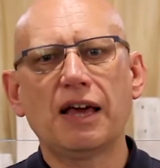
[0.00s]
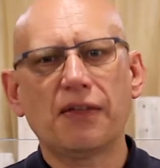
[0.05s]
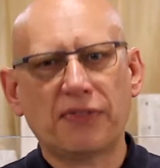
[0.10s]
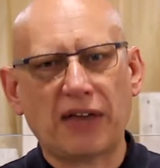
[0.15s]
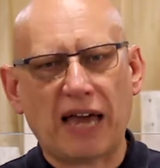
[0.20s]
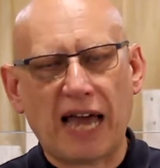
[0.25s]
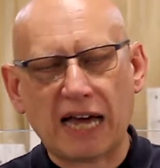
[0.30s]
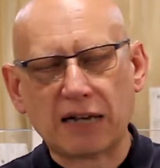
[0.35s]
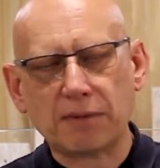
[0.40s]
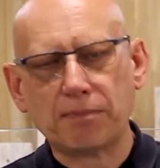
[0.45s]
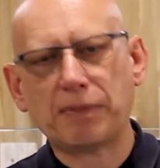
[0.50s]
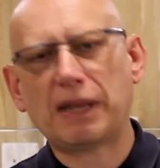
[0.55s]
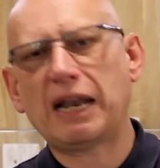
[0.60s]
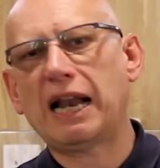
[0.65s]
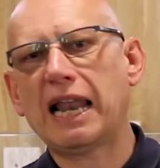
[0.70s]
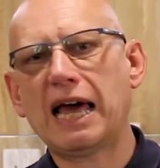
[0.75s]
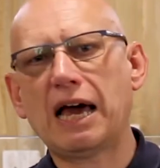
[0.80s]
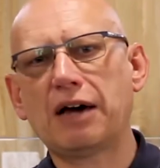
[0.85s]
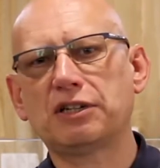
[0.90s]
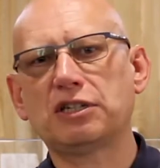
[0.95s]
they hadn't been
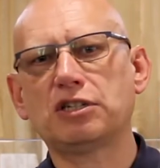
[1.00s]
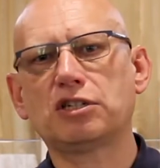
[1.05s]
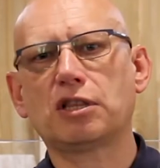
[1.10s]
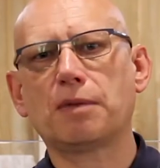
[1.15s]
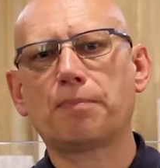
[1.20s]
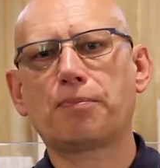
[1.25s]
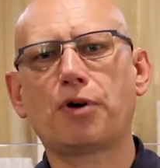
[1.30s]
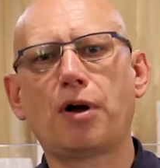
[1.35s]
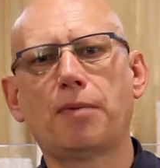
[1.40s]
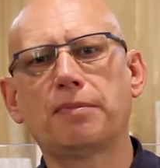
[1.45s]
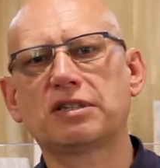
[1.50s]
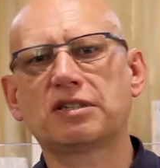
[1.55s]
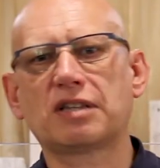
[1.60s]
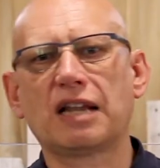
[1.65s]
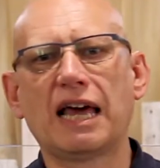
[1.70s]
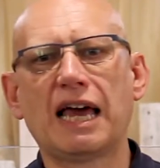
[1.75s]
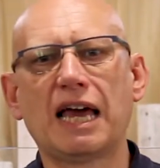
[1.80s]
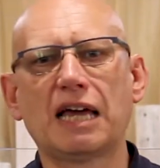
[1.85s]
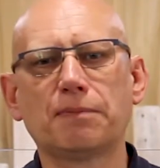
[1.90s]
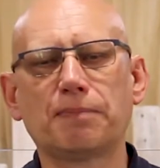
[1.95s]
allowed into the promised
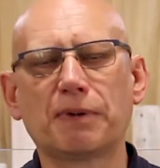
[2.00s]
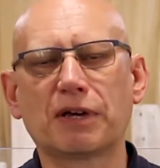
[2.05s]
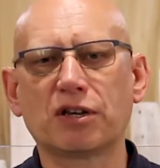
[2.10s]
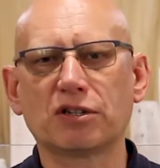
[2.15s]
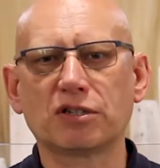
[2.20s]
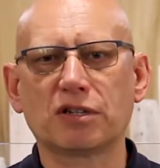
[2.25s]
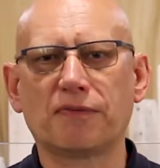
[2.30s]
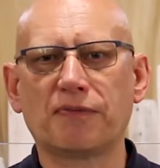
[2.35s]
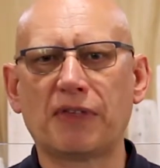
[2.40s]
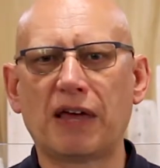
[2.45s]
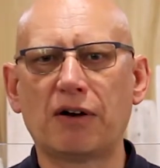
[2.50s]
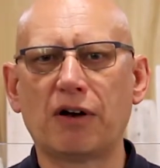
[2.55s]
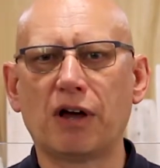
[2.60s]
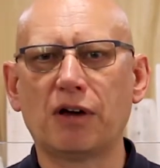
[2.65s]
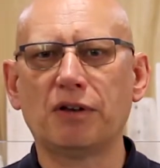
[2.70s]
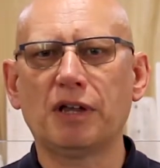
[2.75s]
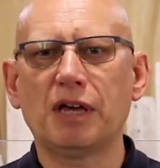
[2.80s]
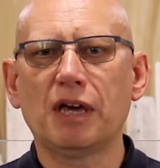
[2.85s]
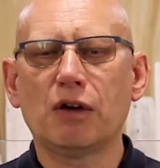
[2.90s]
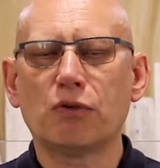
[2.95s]
land because of their
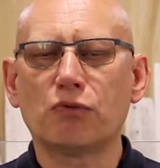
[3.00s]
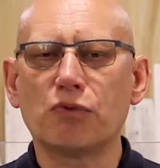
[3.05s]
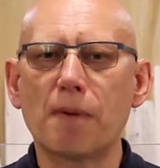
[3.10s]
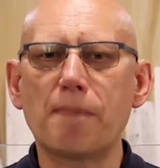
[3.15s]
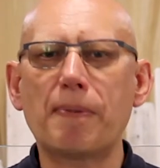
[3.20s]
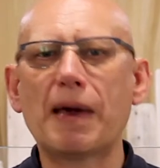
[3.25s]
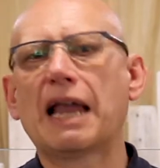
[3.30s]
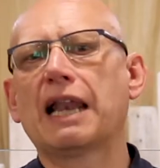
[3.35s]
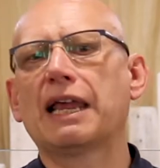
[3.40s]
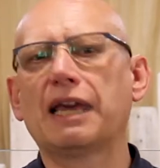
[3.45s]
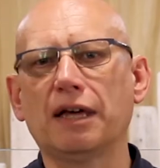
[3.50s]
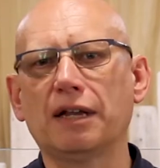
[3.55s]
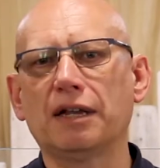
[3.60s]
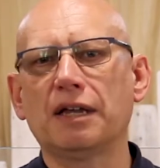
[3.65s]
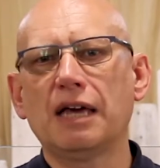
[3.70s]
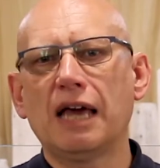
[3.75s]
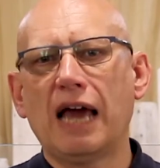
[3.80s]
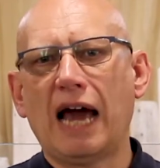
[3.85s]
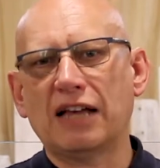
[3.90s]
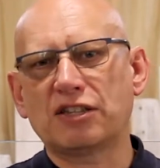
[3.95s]
own
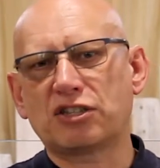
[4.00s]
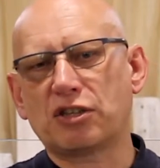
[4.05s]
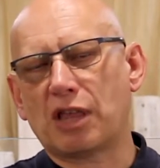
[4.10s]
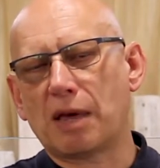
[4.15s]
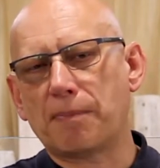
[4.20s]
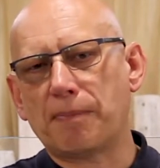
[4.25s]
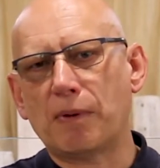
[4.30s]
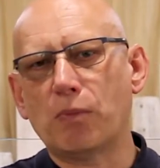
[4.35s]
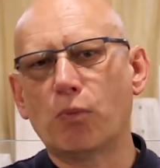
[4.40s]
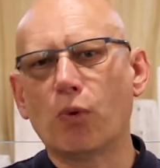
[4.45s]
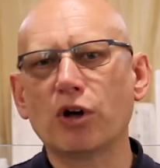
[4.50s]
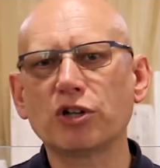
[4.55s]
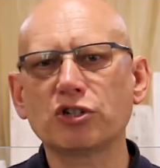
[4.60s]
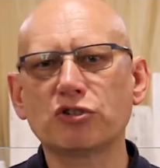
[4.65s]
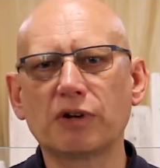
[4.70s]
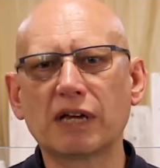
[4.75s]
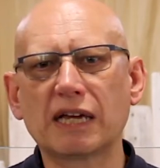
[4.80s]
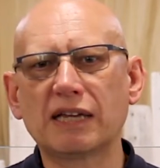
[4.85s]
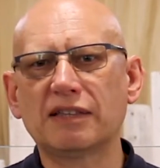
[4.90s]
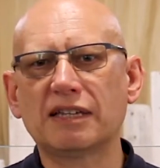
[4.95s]
rebellion, and so they'd been
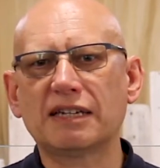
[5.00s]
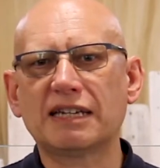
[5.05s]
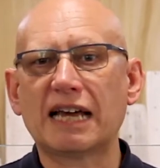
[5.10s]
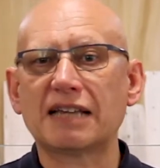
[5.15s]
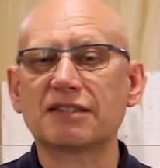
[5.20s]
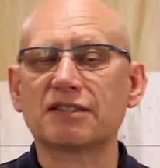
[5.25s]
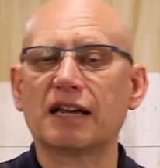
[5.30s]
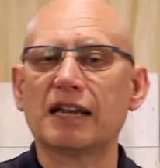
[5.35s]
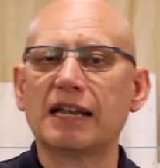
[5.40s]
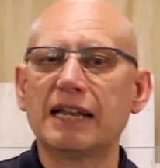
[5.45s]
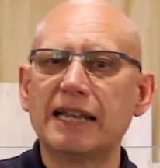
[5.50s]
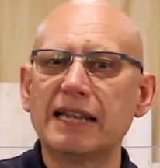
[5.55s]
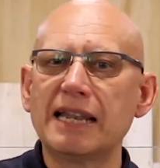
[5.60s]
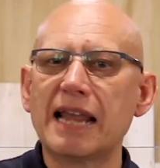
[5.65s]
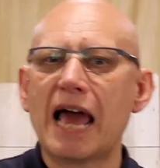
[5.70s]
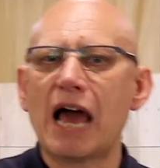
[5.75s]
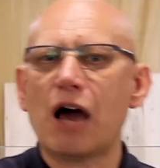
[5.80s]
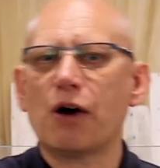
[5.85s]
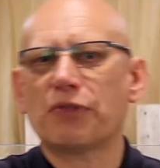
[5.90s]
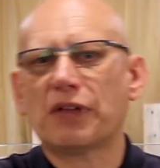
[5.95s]
wandering in the desert,
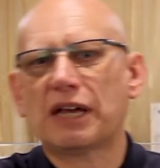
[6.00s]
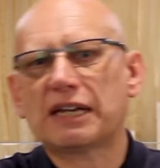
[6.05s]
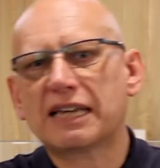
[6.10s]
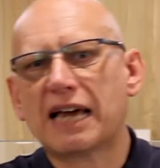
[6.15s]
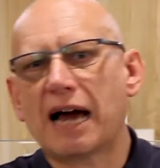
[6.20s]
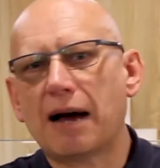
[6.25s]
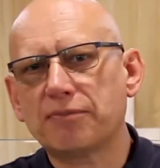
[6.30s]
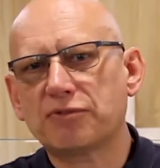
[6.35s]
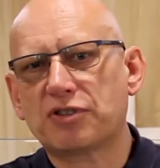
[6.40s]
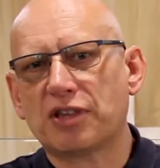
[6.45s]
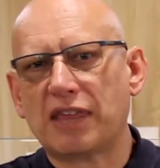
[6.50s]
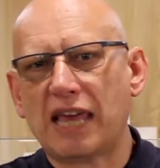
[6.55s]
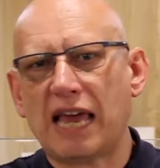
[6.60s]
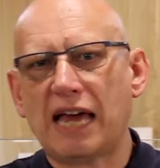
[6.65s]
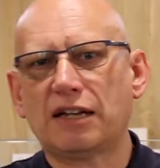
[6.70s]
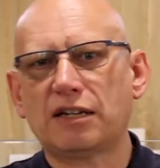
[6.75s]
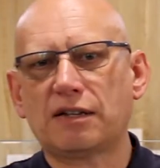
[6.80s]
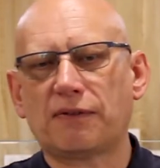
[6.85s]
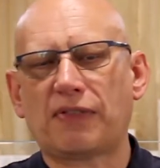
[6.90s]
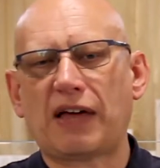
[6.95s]
now they'd come to the
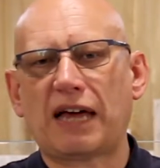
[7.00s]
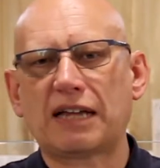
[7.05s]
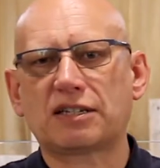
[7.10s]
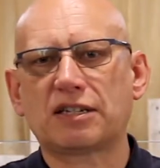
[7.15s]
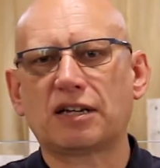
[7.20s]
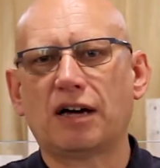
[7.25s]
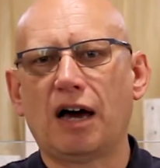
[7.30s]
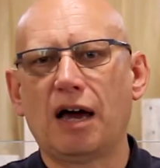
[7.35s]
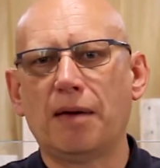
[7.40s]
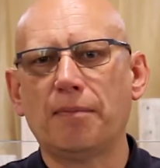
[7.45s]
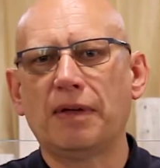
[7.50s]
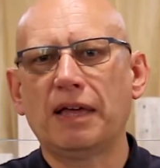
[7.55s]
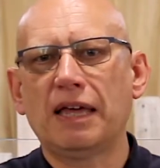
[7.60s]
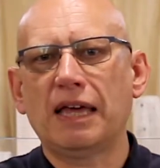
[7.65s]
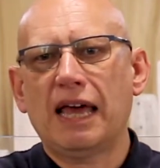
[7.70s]
end of that time,